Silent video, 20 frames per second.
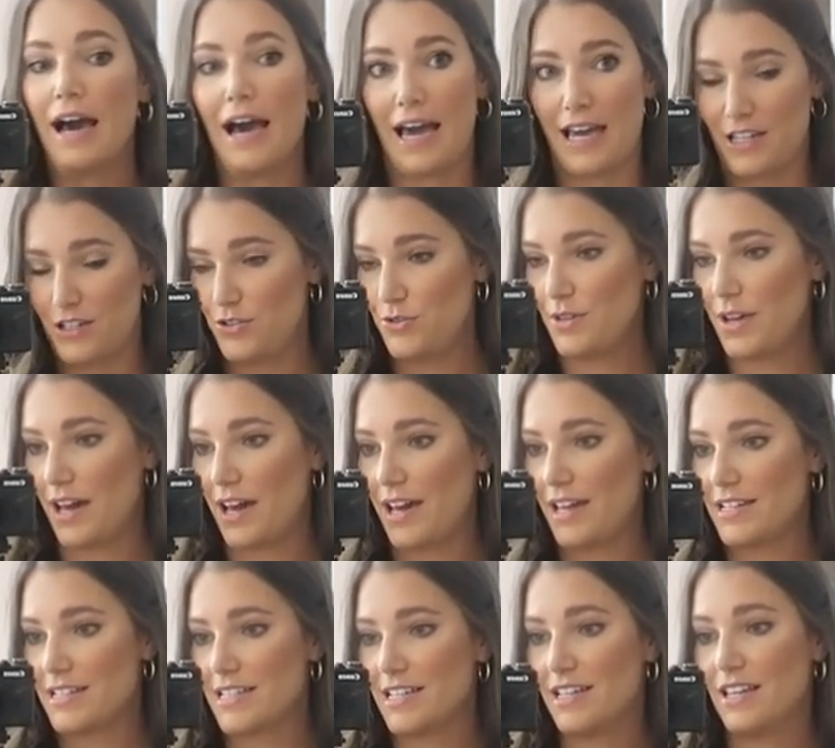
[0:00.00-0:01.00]
I do
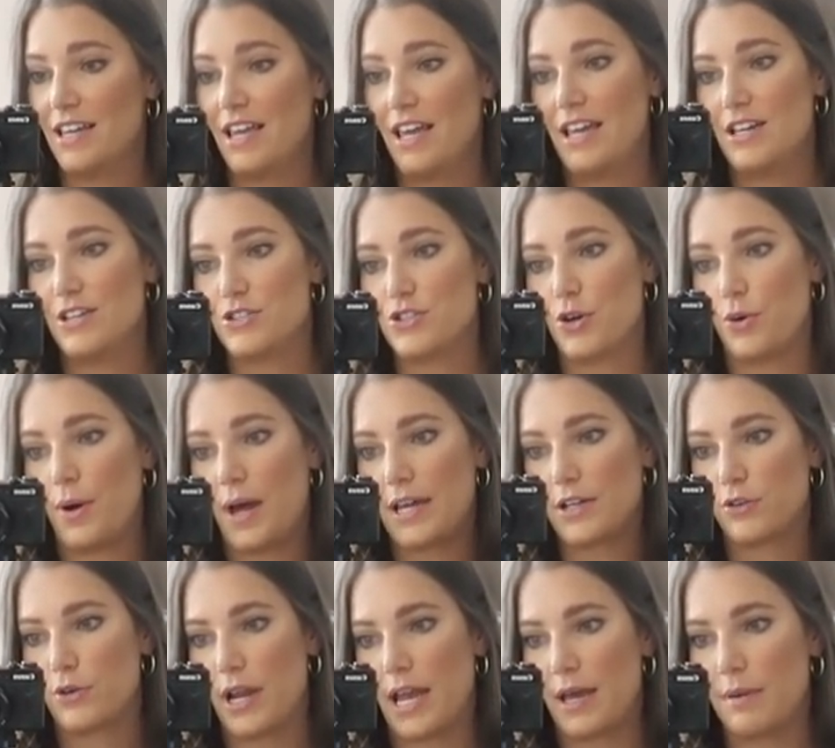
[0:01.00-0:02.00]
not. So I
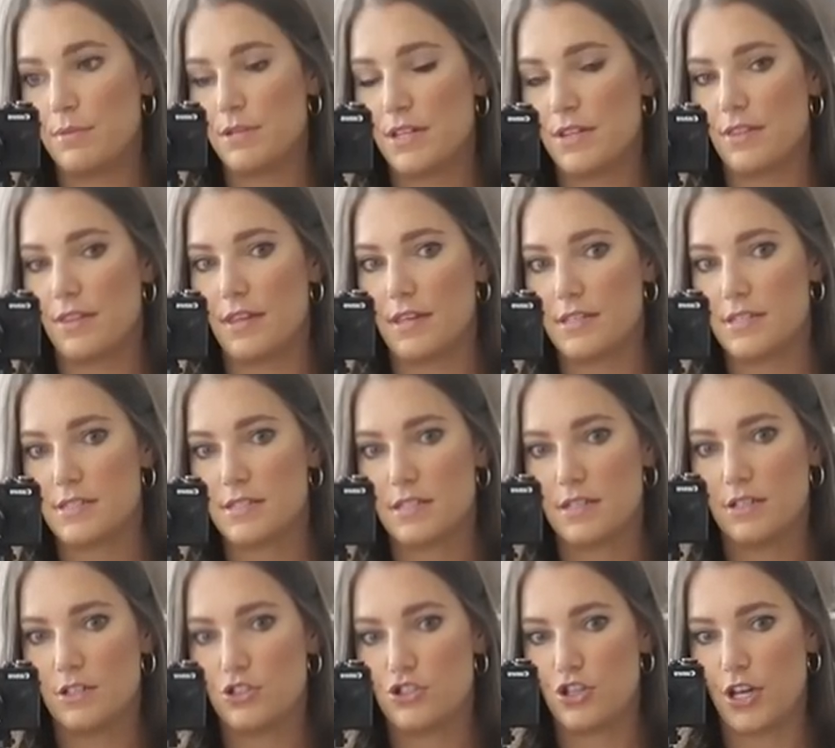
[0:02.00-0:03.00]
grabbed this
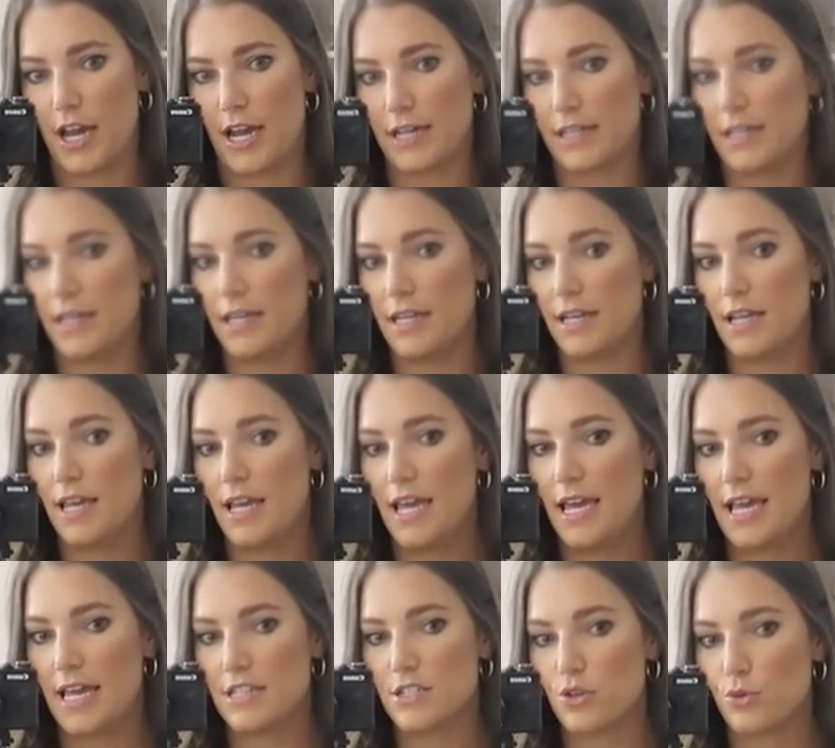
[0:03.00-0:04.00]
jacket.
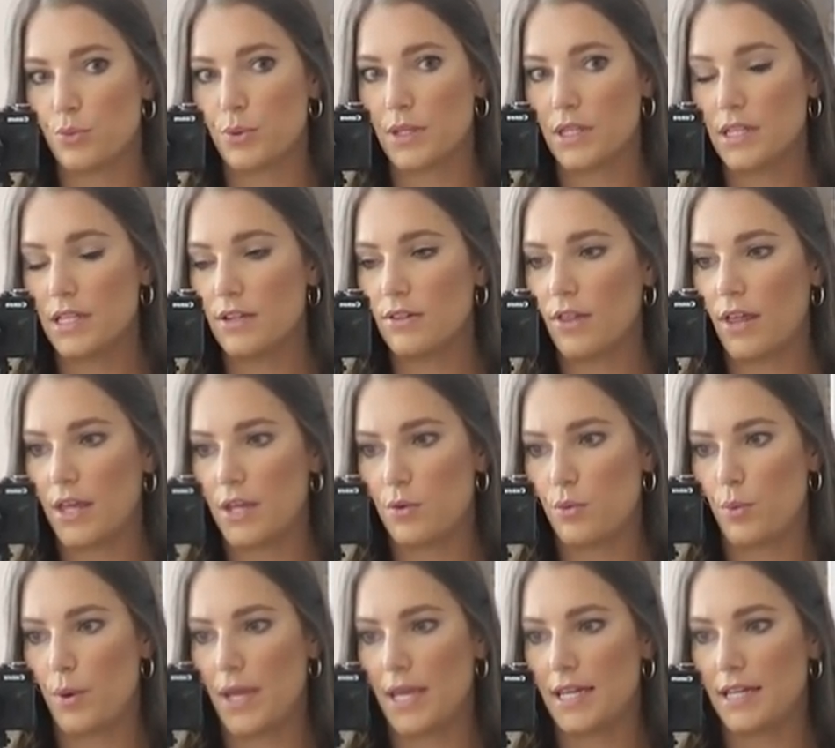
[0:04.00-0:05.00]
It's a really
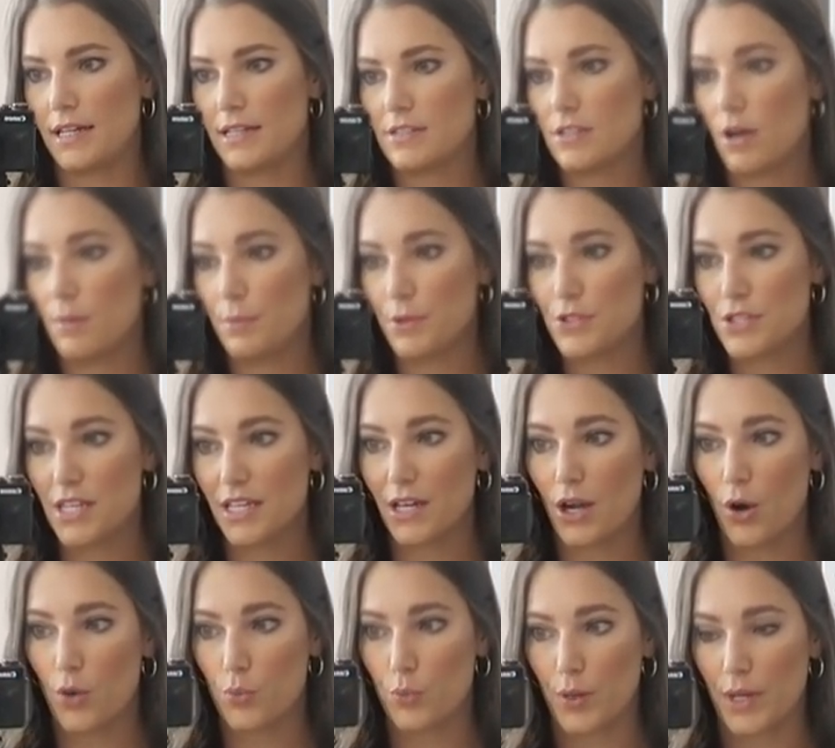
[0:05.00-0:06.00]
lightweight, it's almost like
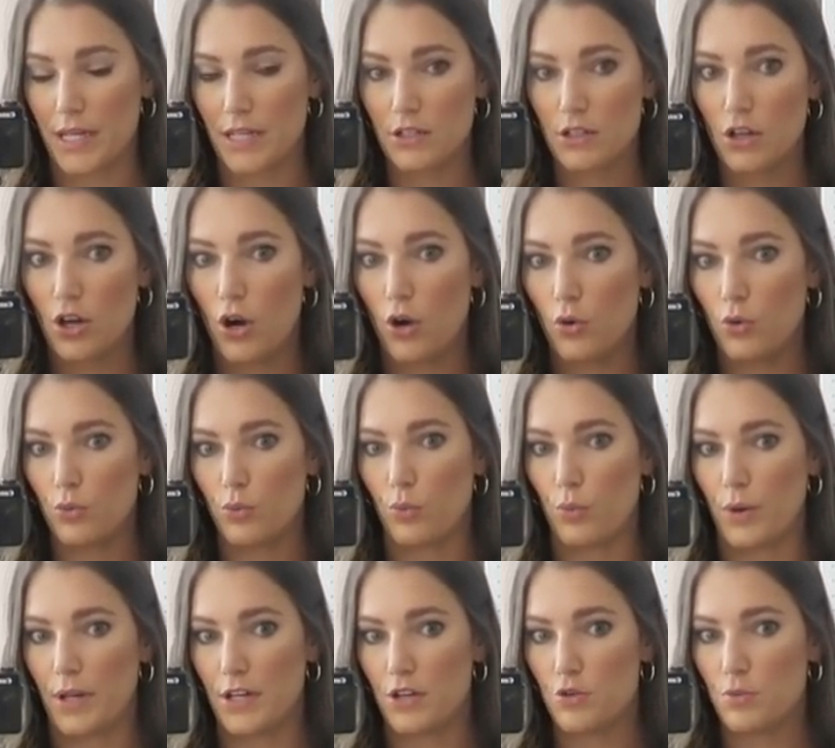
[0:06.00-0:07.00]
a raincoat
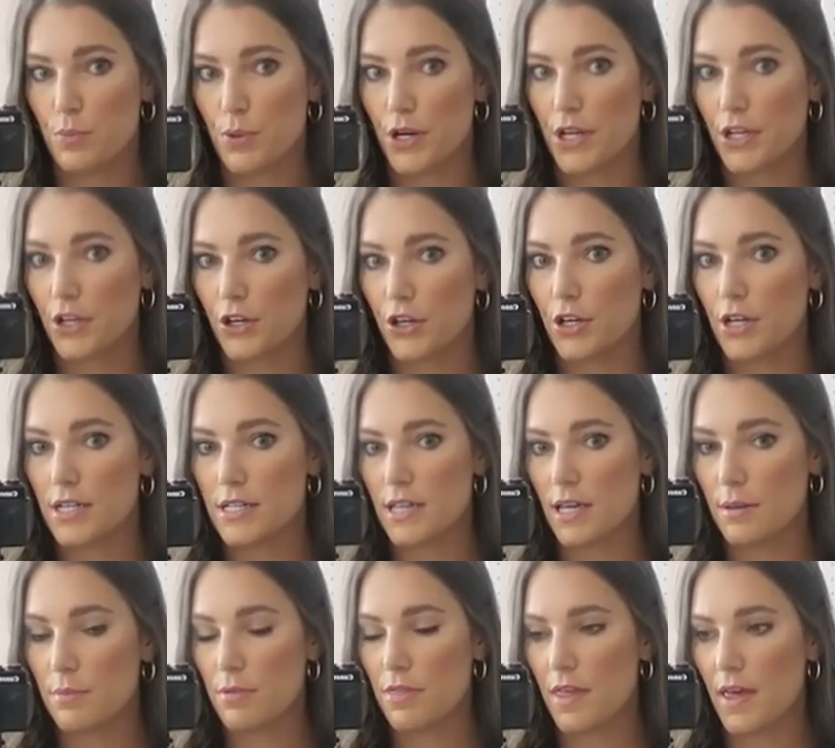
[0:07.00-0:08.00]
windbreaker
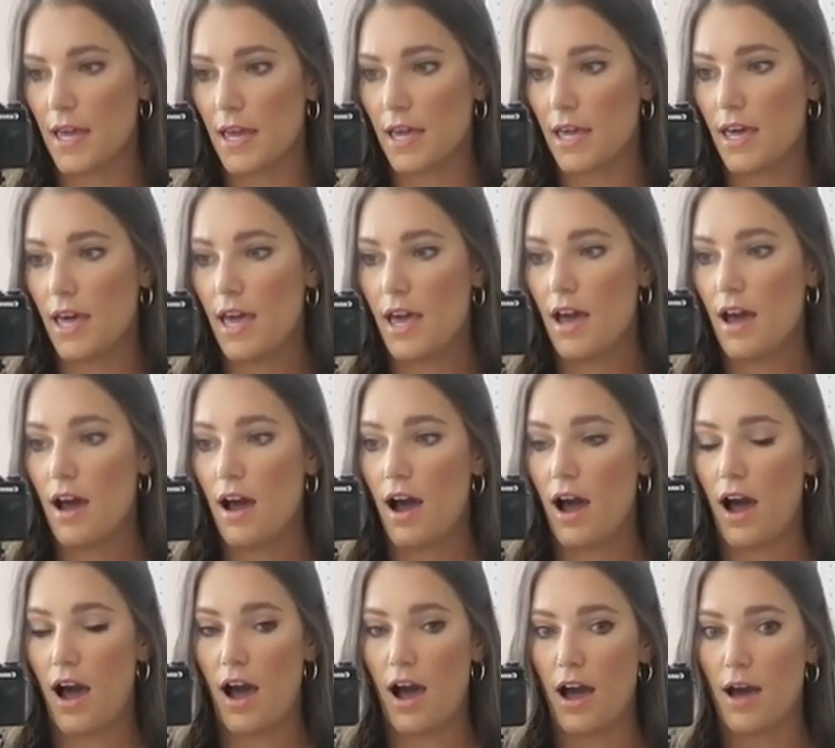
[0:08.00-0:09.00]
type thing,
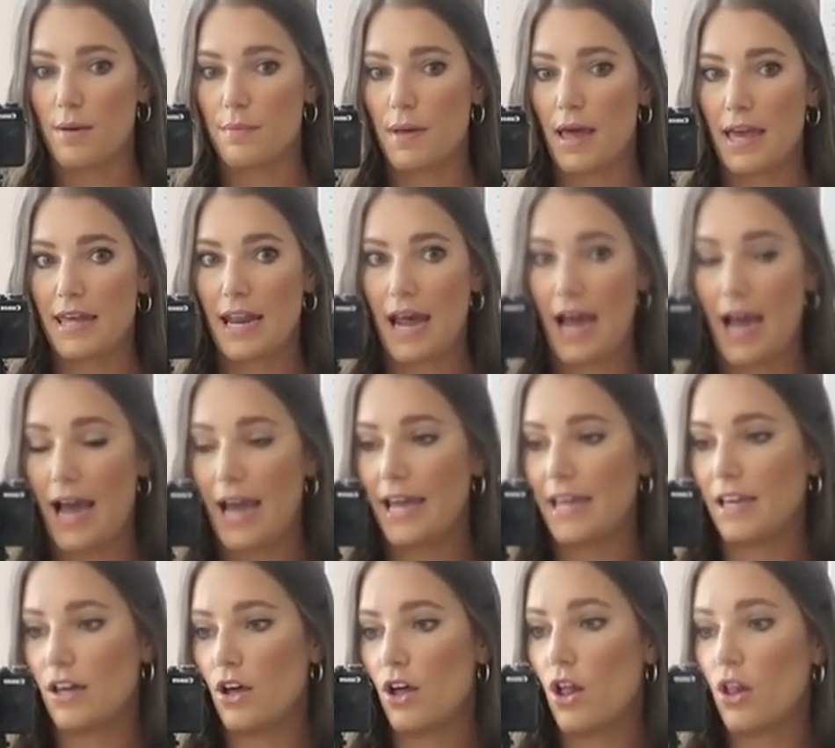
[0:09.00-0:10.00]
and
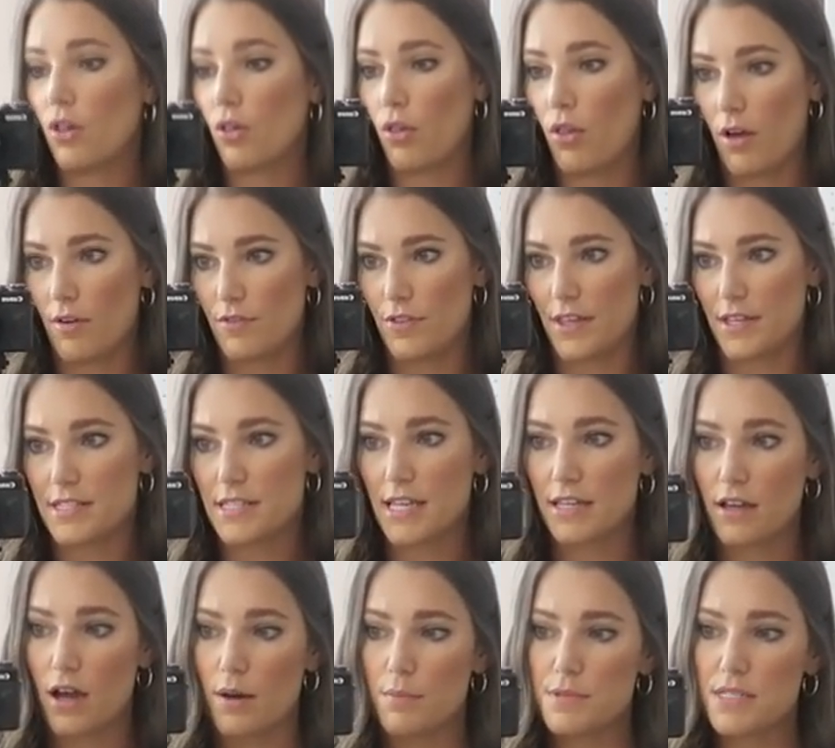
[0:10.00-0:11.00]
I love this. It
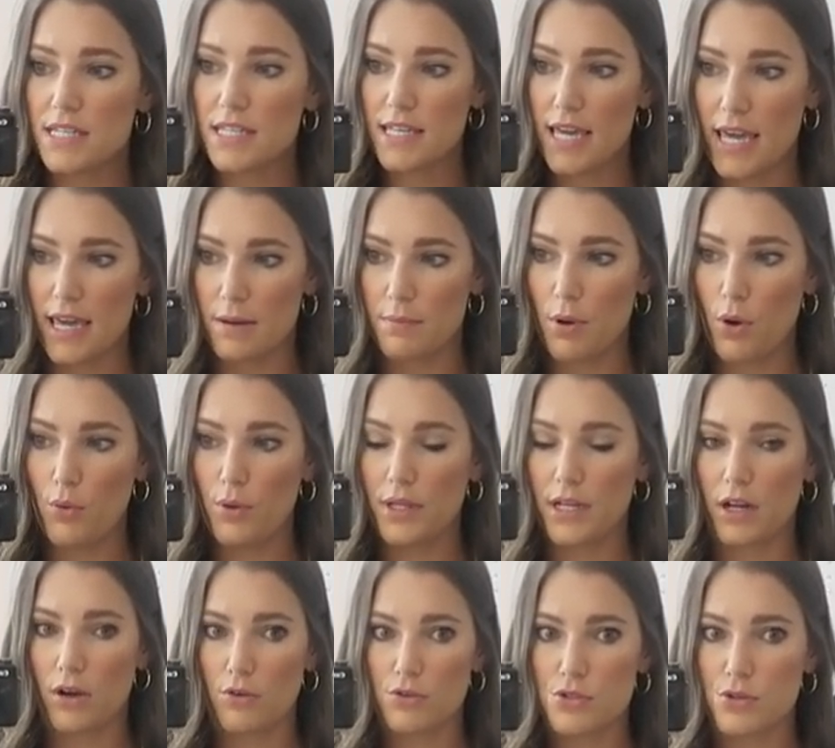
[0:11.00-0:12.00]
comes in camo
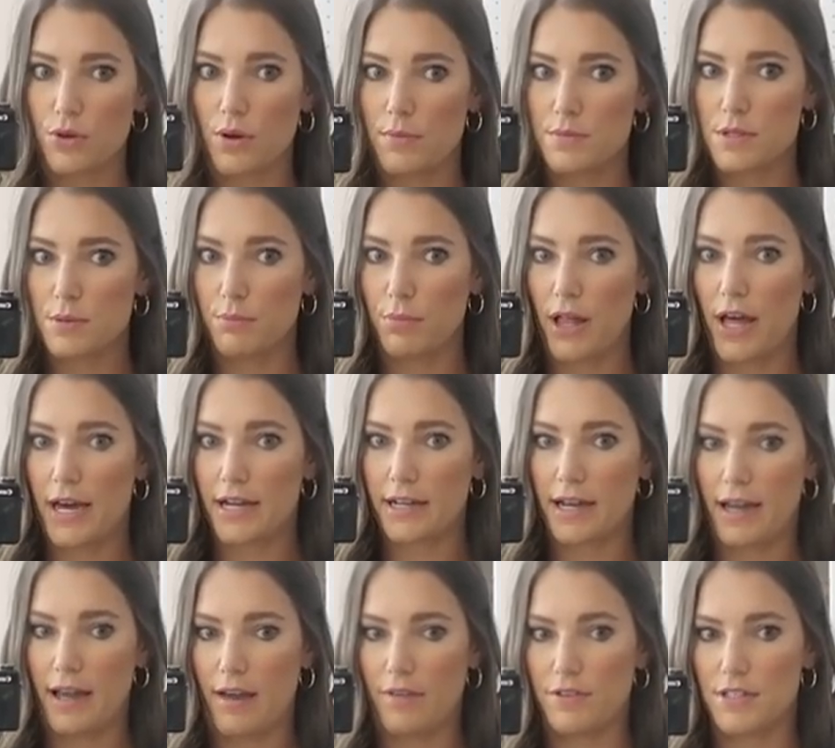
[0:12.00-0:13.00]
and it also comes in black.
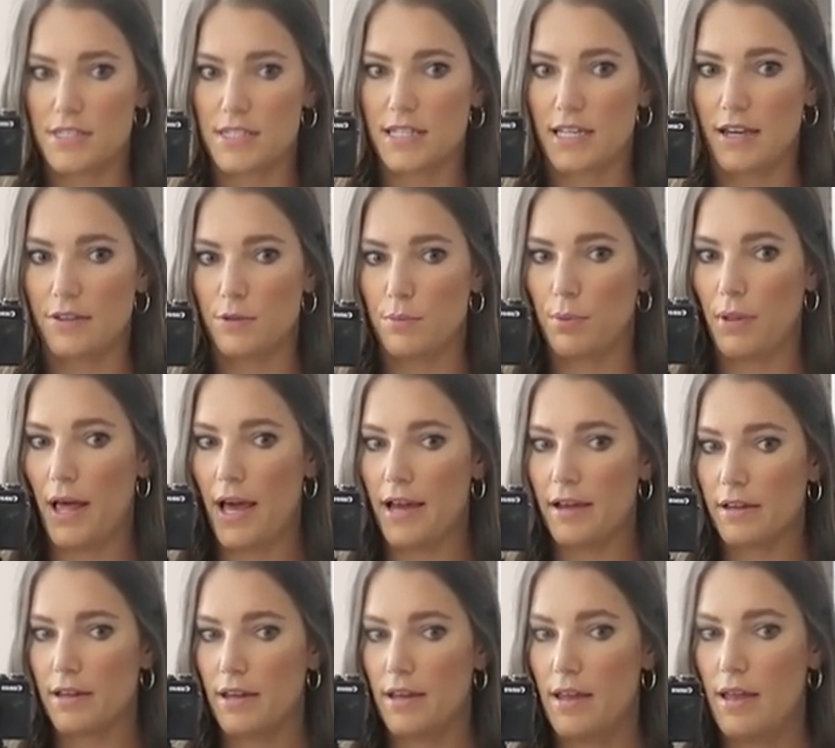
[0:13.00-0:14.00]
I obviously got the
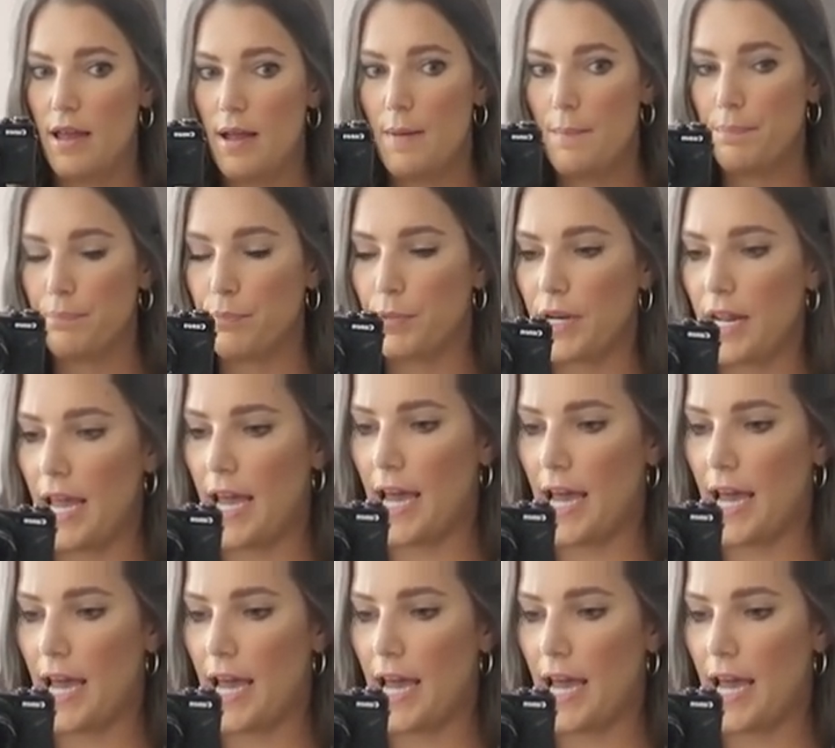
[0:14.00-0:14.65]
black, but it